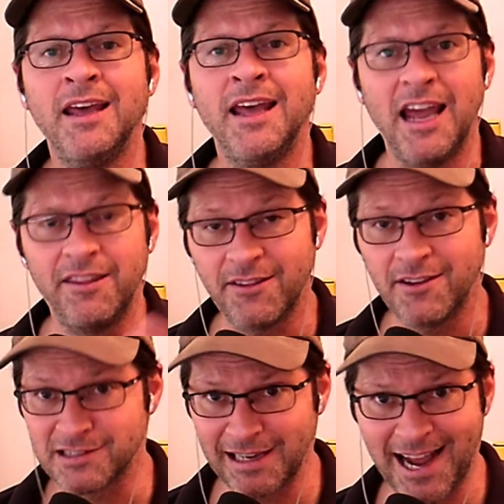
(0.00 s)
And then there's
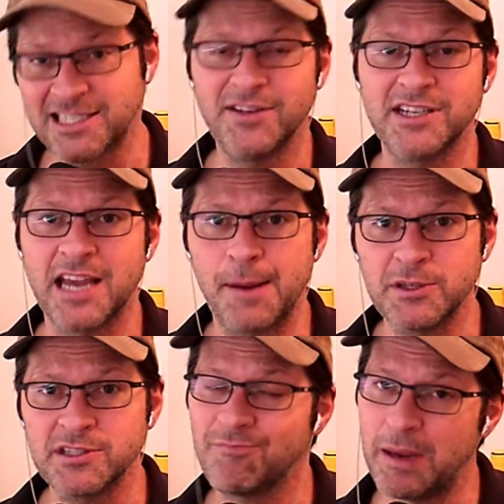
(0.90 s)
lots of
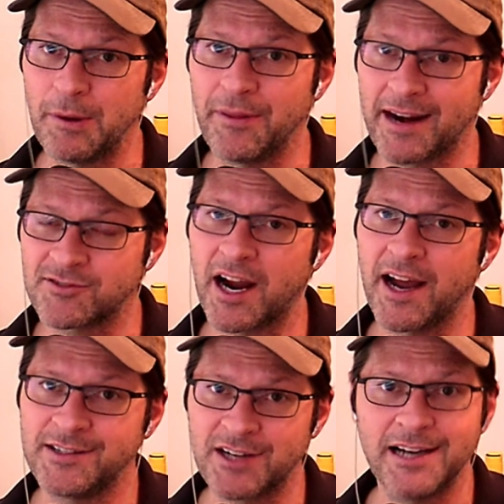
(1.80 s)
examples of people that have tried
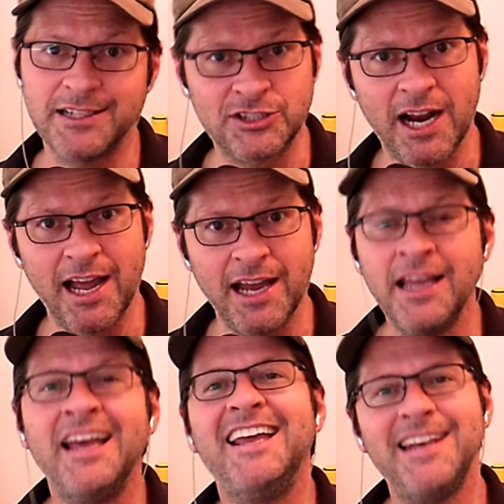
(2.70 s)
and tried and tried
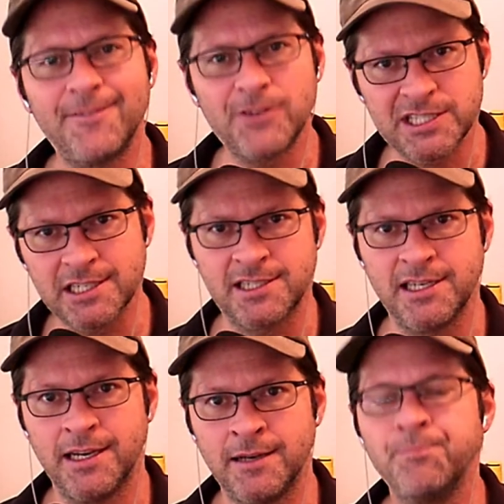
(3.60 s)
and never
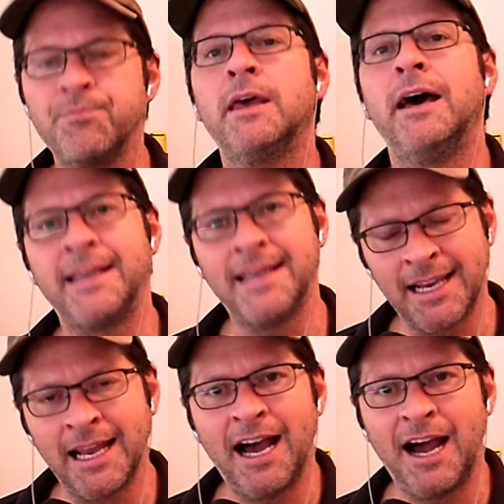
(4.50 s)
succeeded. Again,
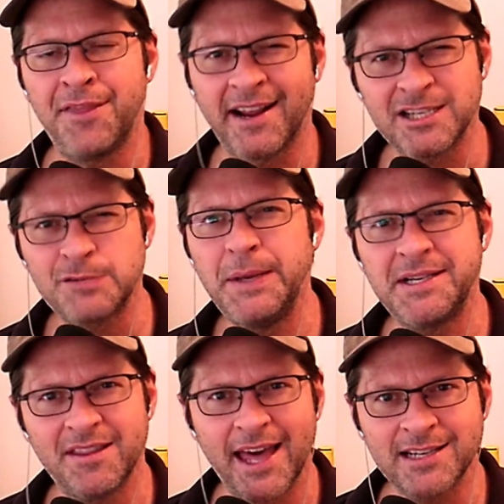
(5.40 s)
I think I speak to
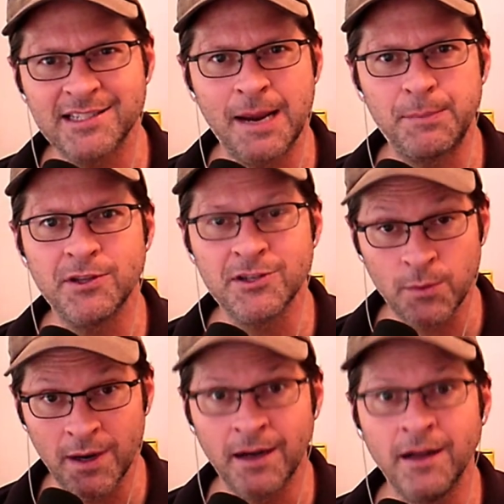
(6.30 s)
that example as
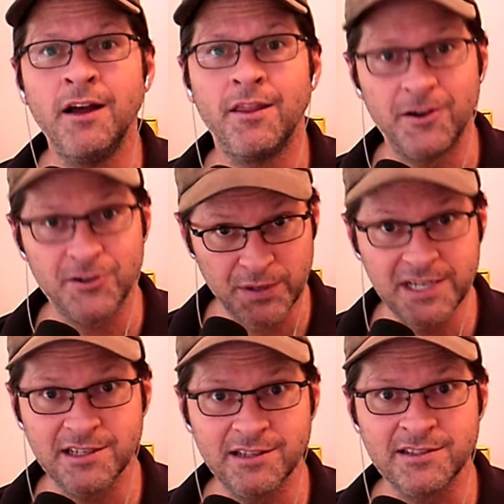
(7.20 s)
well. There's
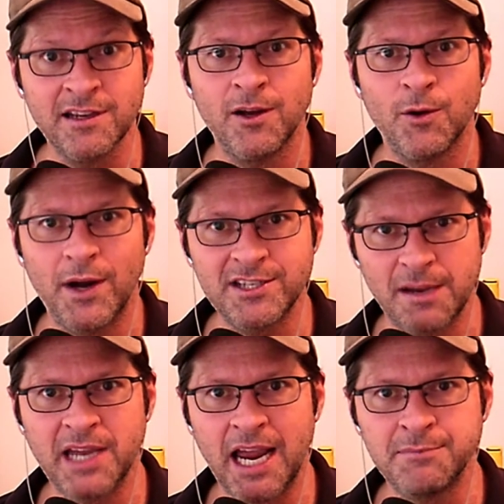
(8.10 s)
reasons why
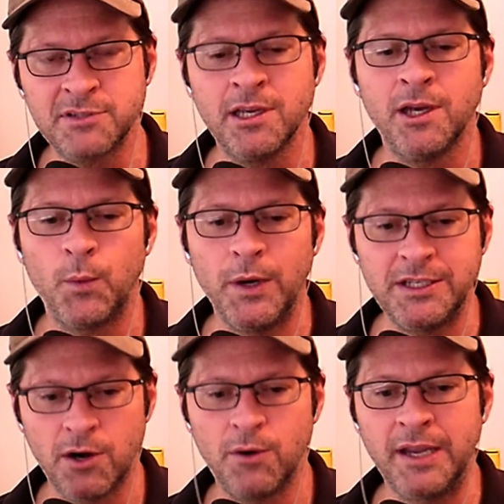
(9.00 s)
sometimes we
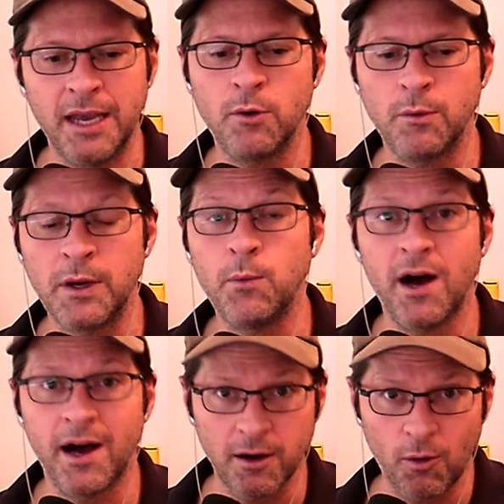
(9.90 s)
don't get what we
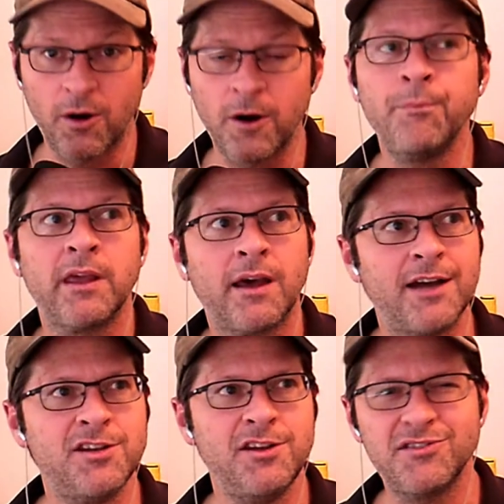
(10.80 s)
want, or
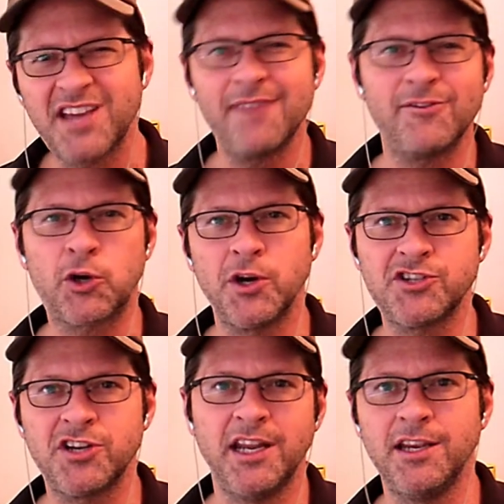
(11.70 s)
to use kind of a
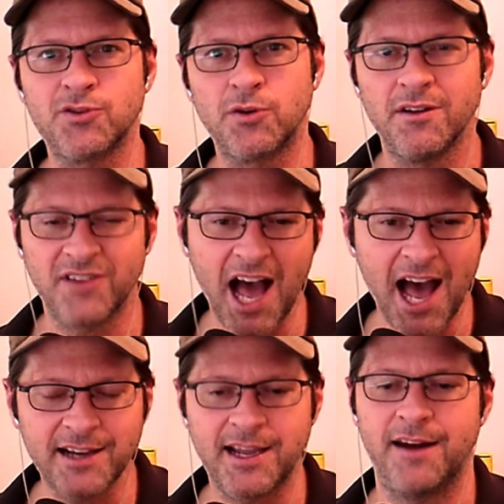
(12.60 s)
Christian-y sort of
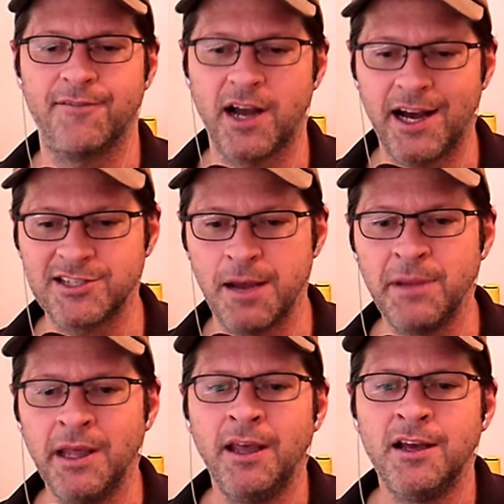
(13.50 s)
God kind of concept,
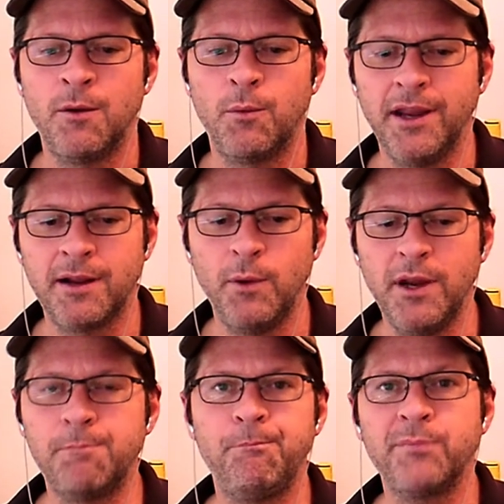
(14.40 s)

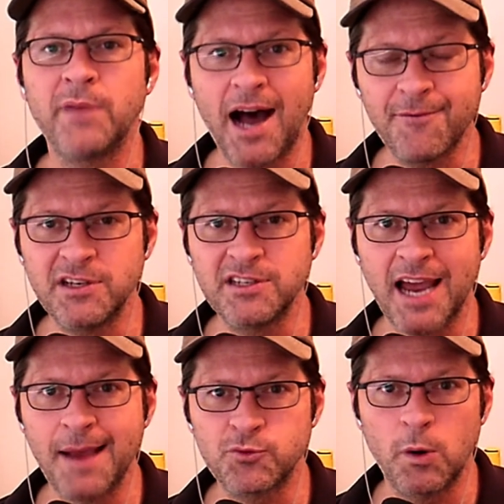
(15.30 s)
we
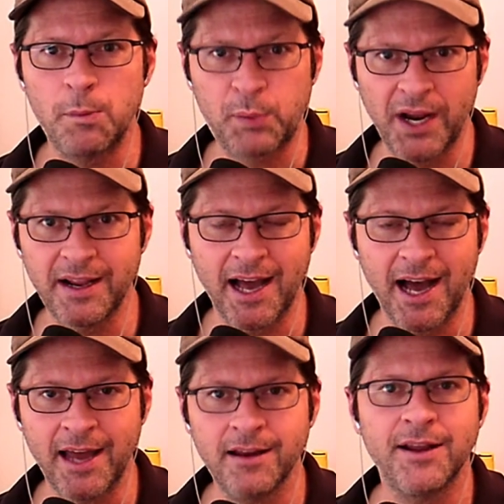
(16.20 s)
oftentimes will pray to
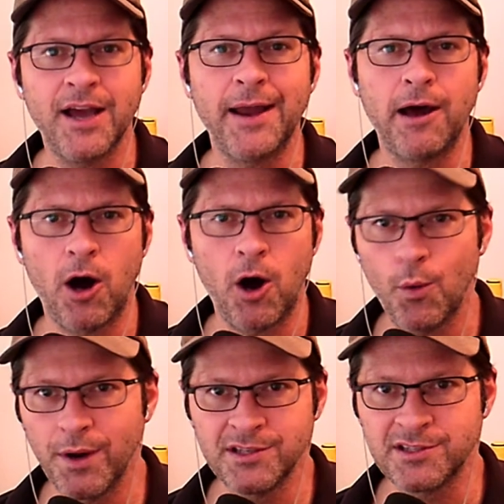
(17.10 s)
God. God
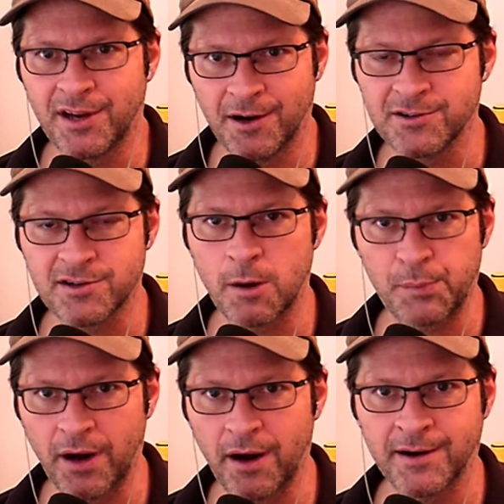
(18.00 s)
always hears our
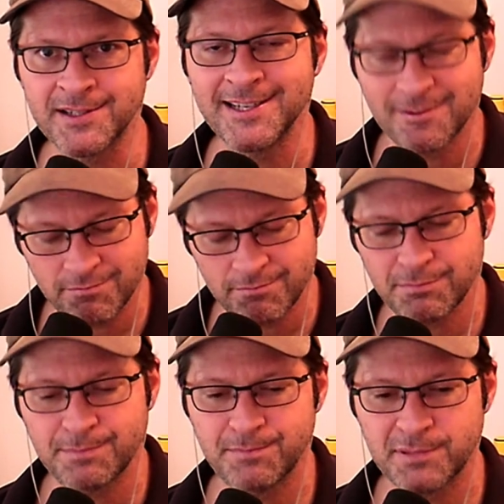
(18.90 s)
prayers.
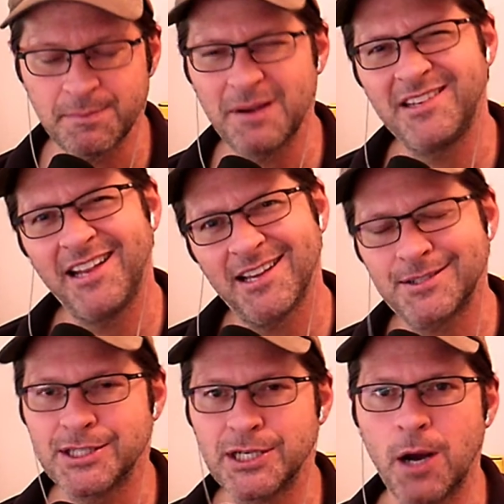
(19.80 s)
Sometimes the answer
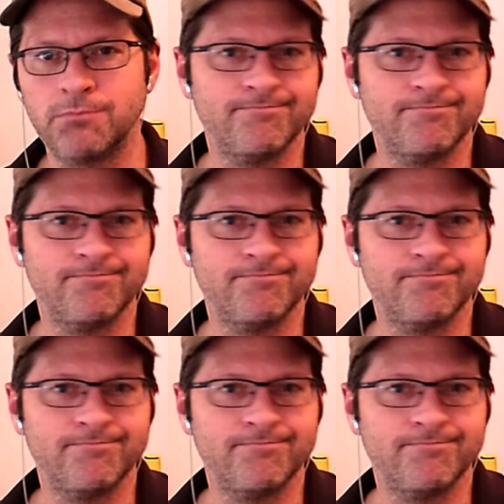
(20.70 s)
is no.